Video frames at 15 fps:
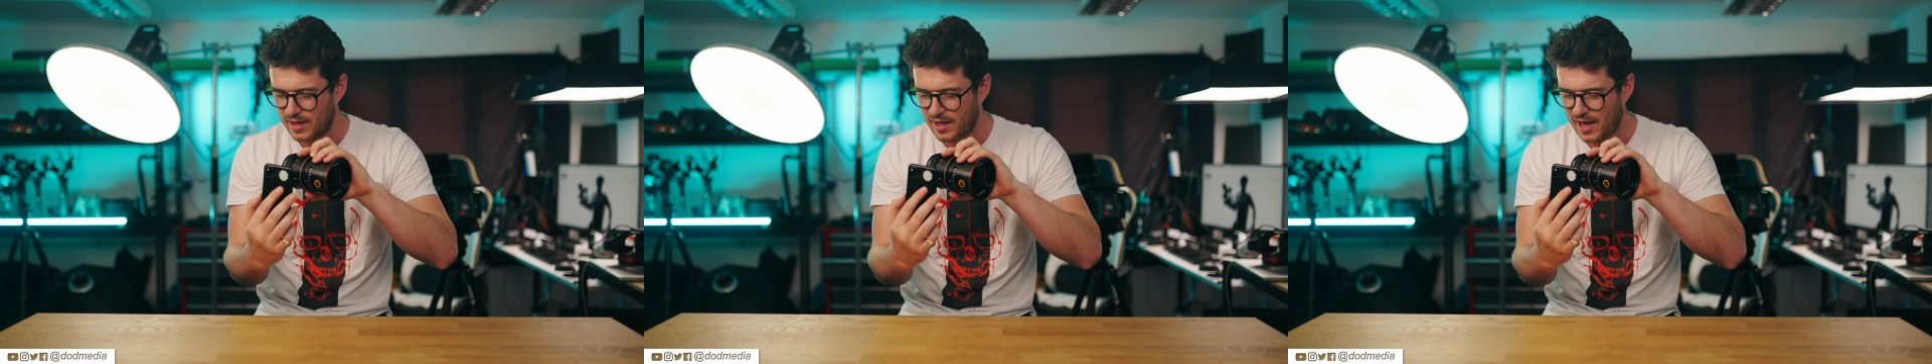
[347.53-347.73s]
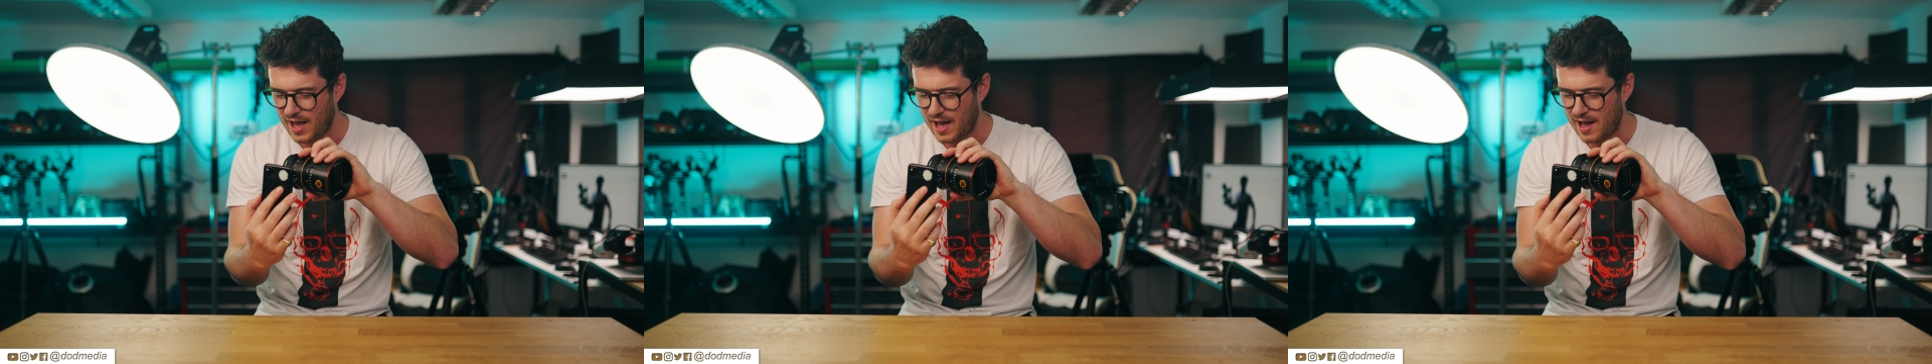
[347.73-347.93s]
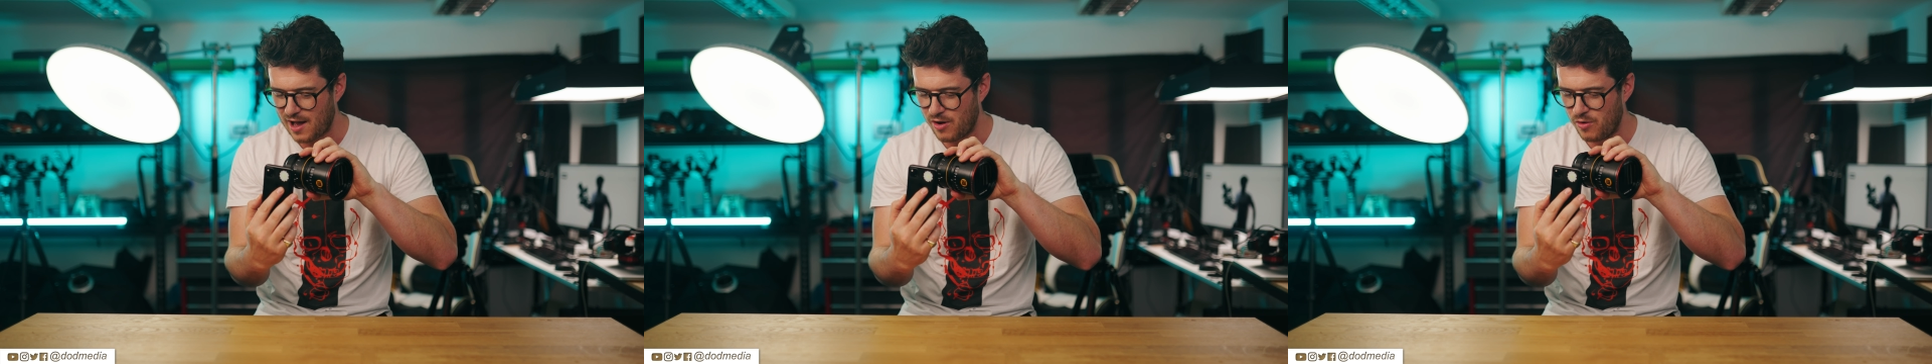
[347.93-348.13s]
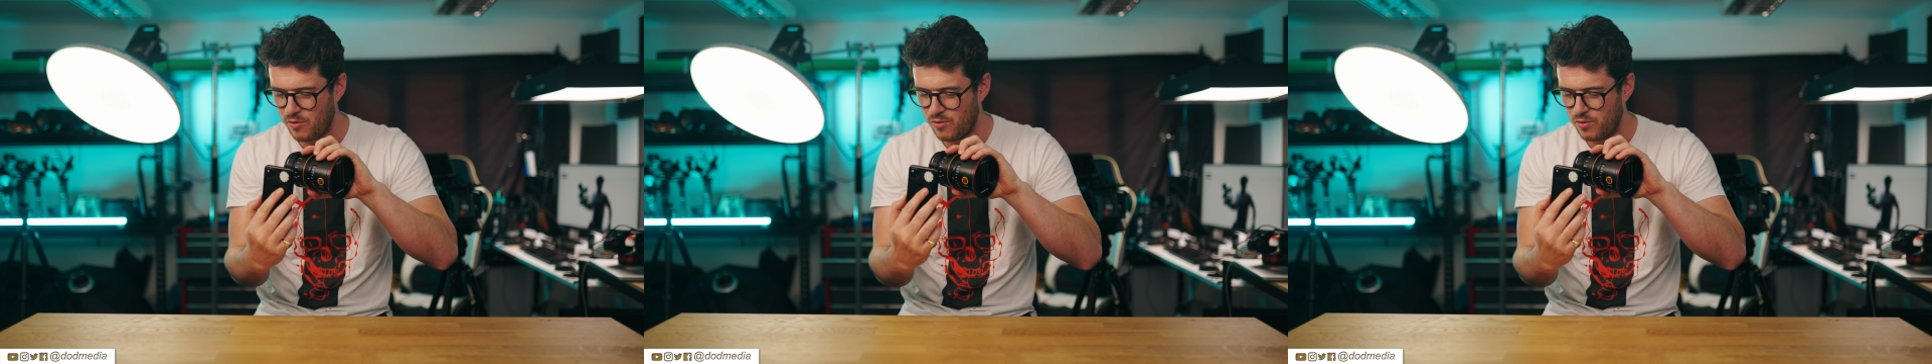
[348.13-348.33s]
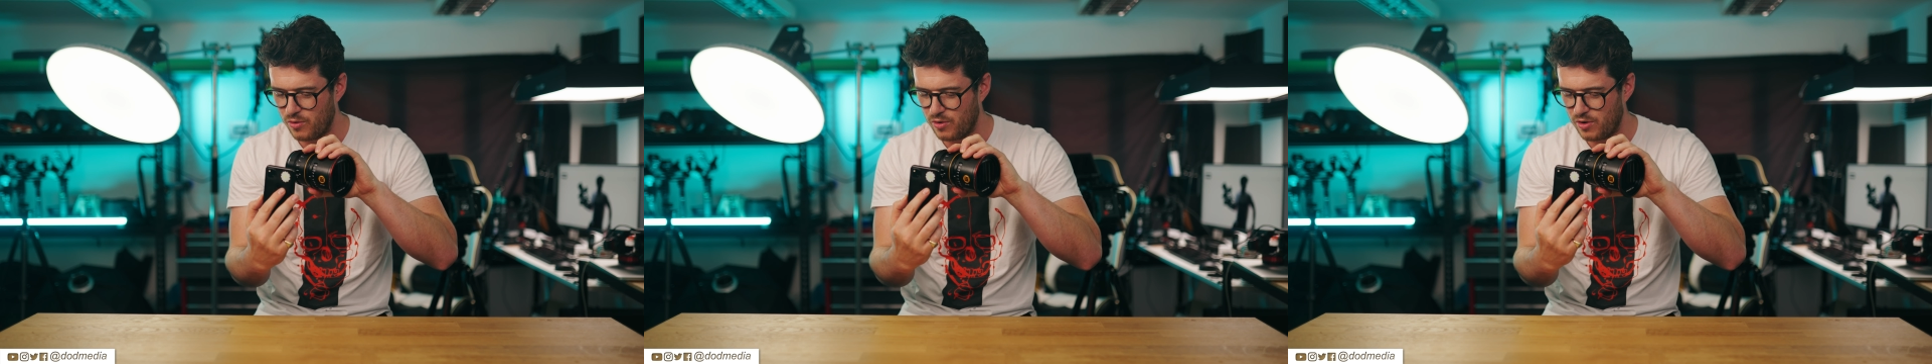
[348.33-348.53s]

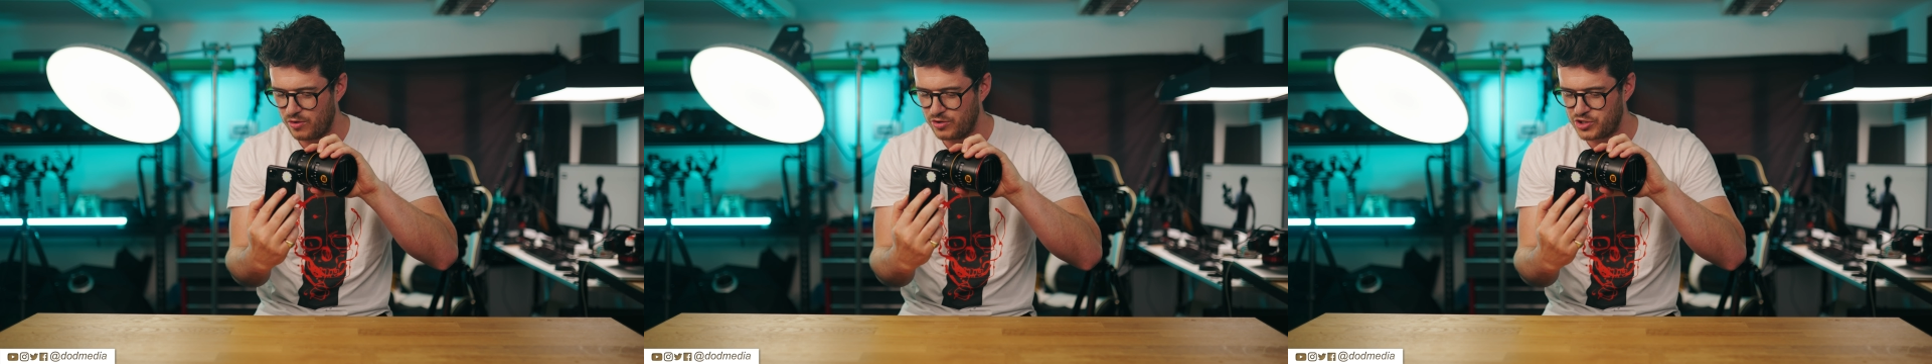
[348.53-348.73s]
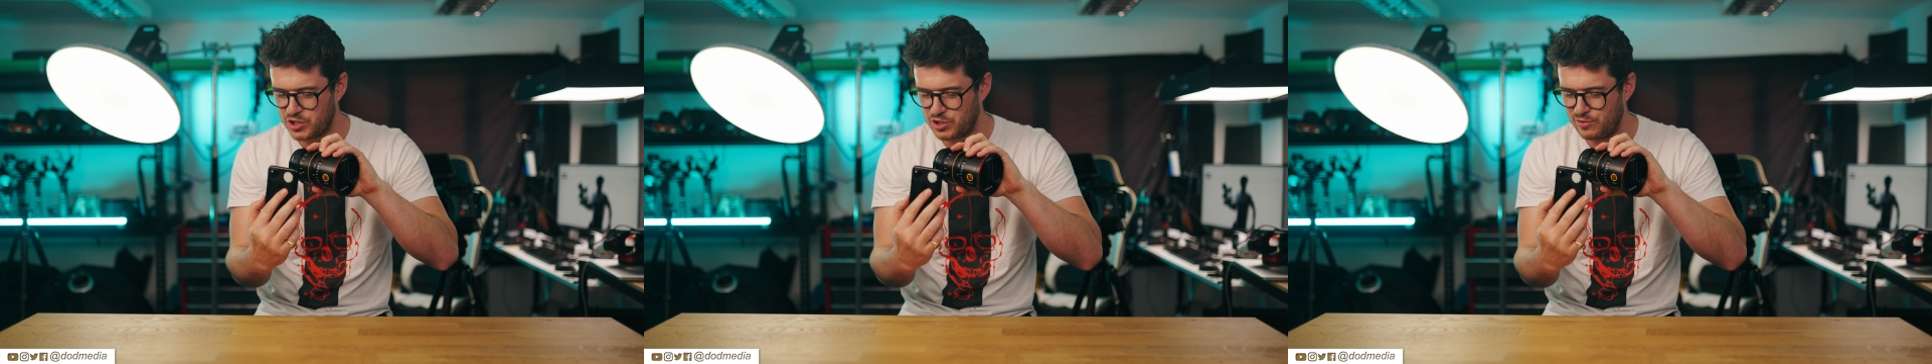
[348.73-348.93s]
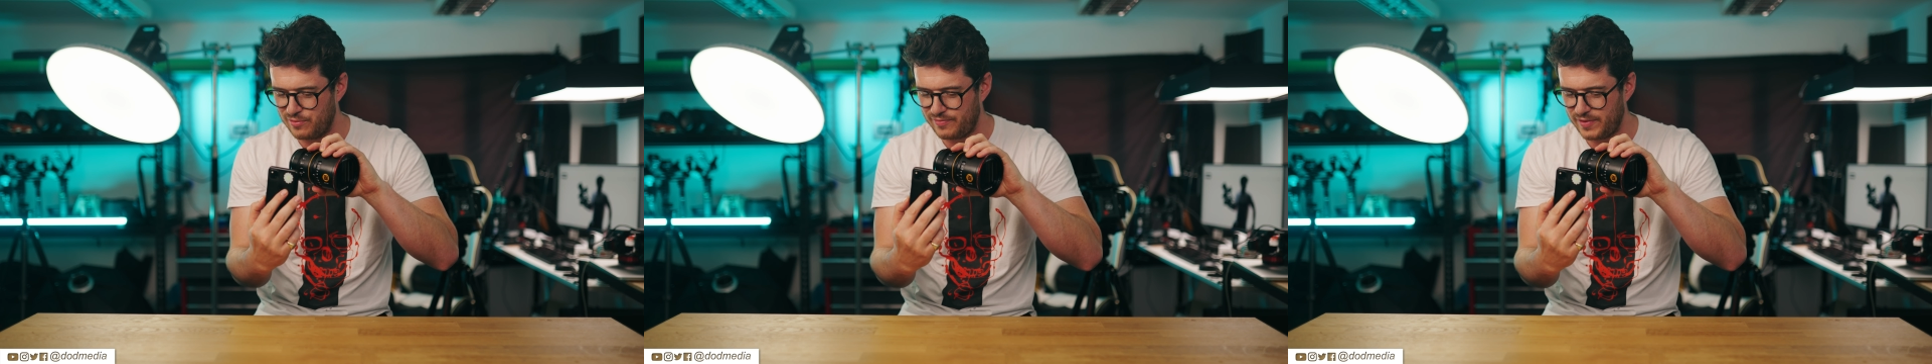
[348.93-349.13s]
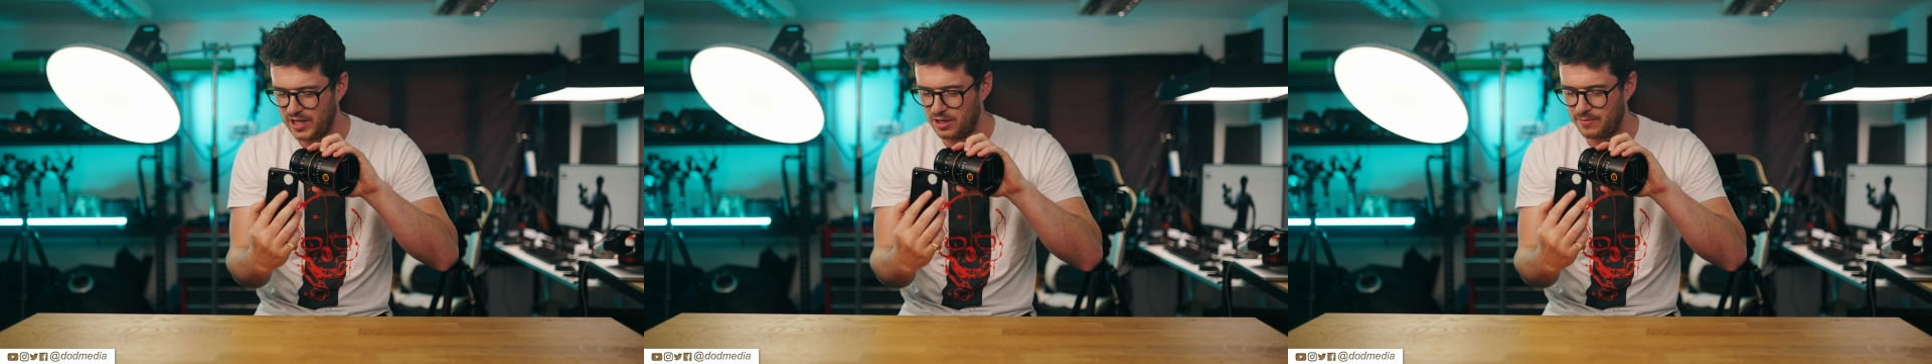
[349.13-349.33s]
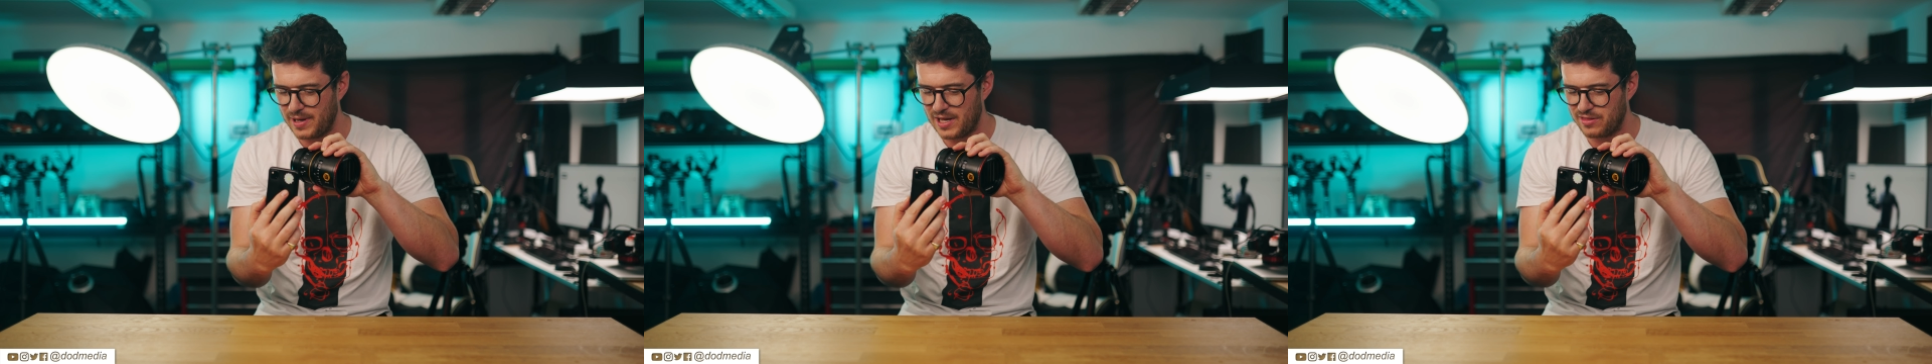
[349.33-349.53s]
how do you
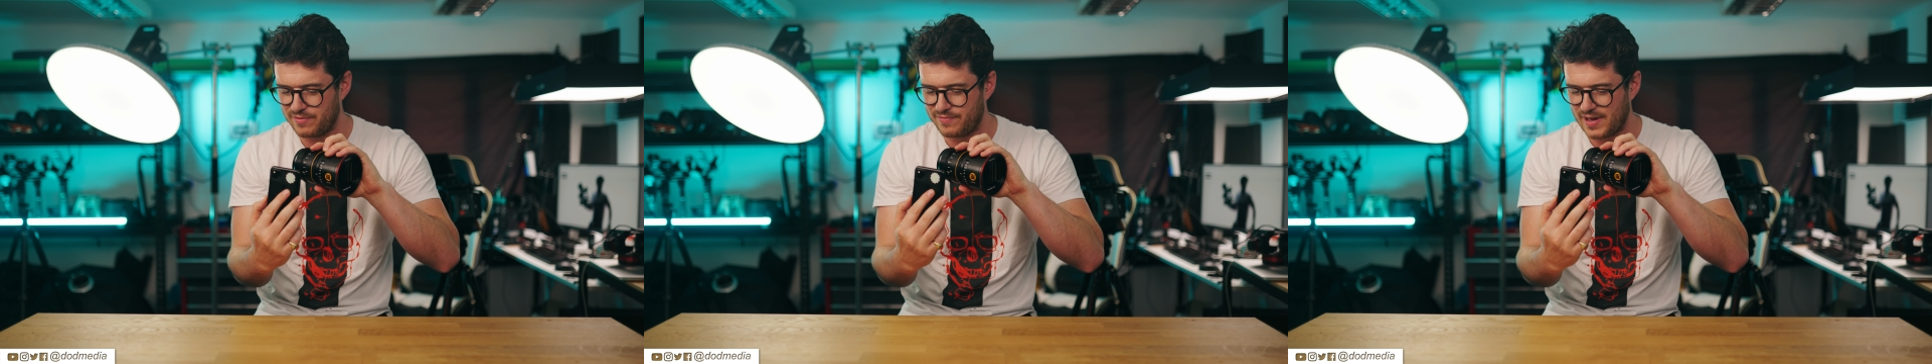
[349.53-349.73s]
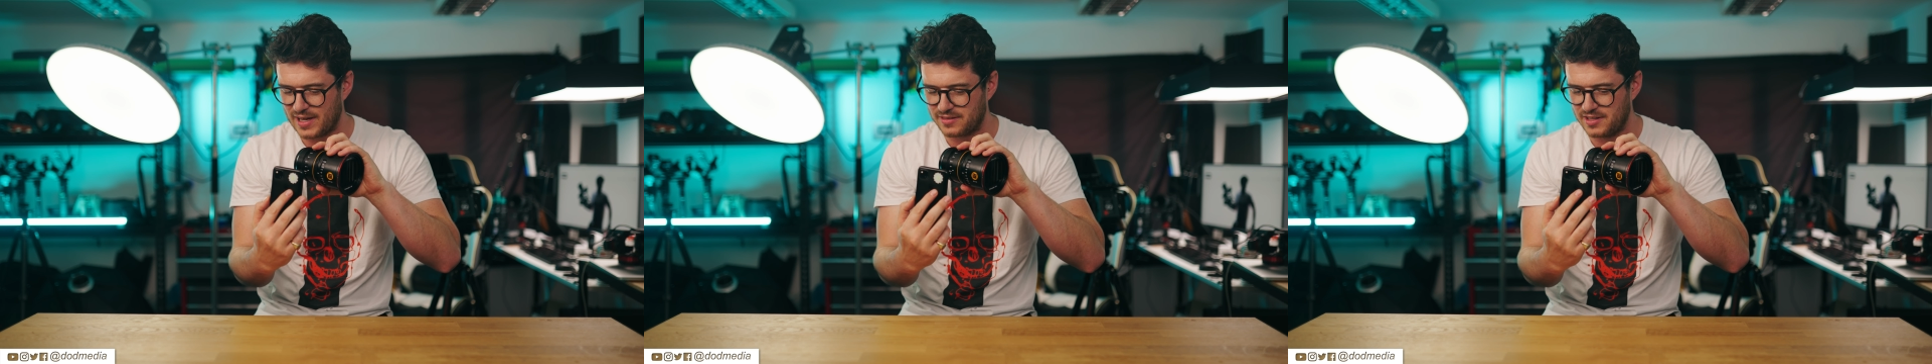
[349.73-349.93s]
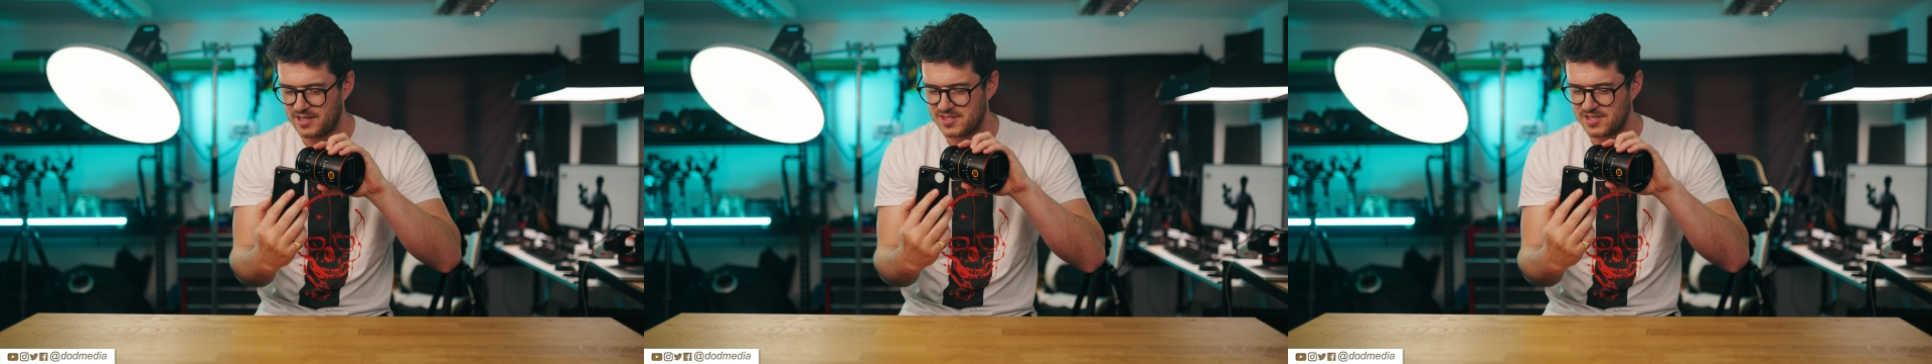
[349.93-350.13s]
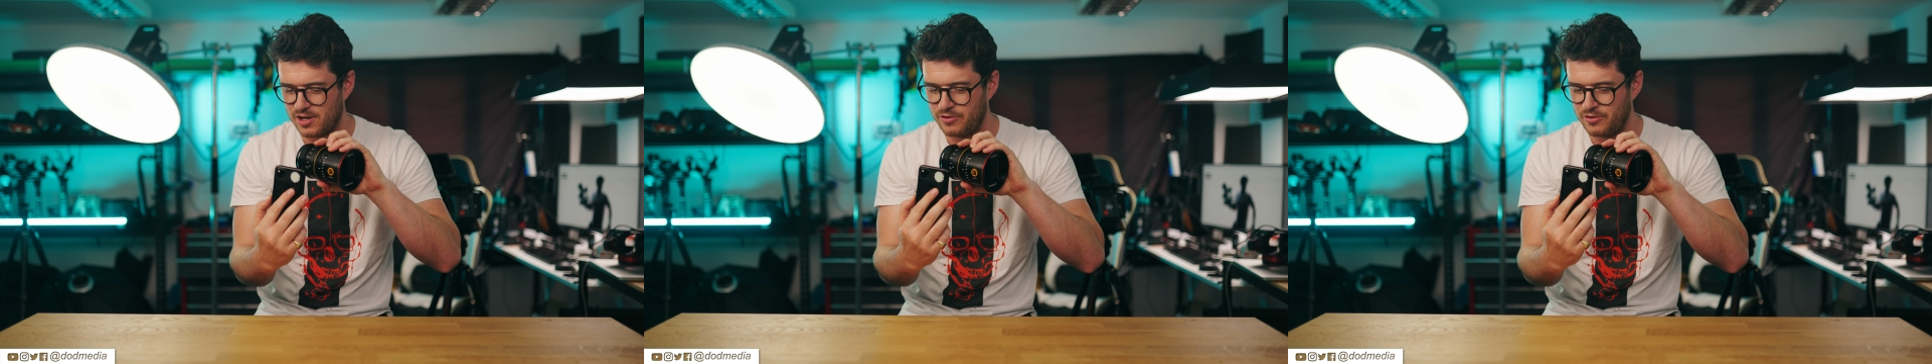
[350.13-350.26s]
feel about the fact that it's